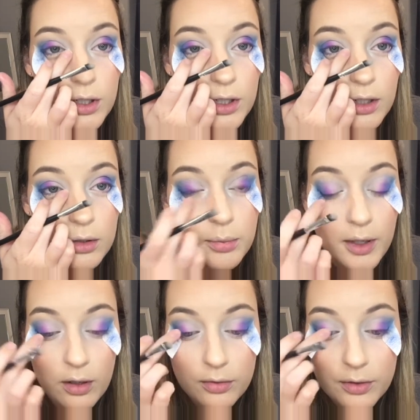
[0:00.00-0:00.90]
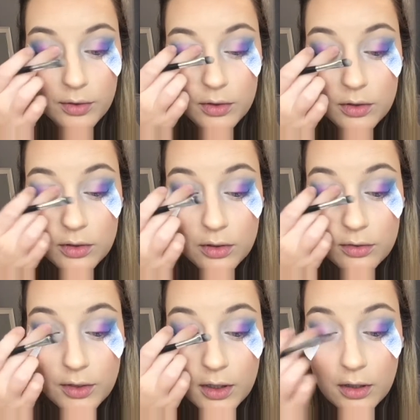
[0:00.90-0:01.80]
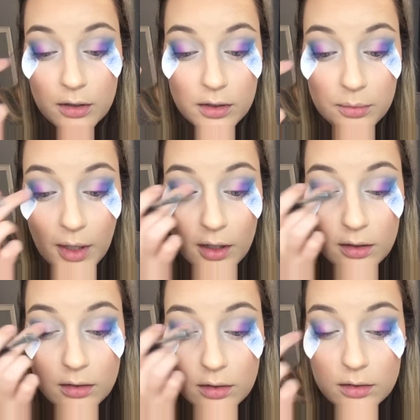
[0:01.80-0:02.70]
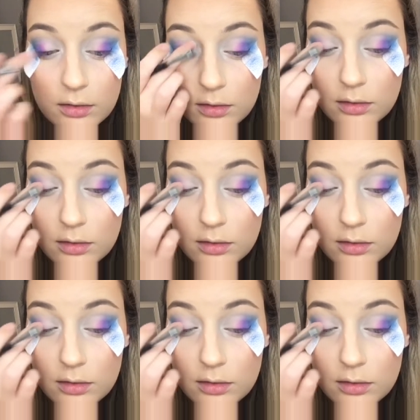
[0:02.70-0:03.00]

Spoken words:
color payoff if you use your finger and just pack it on.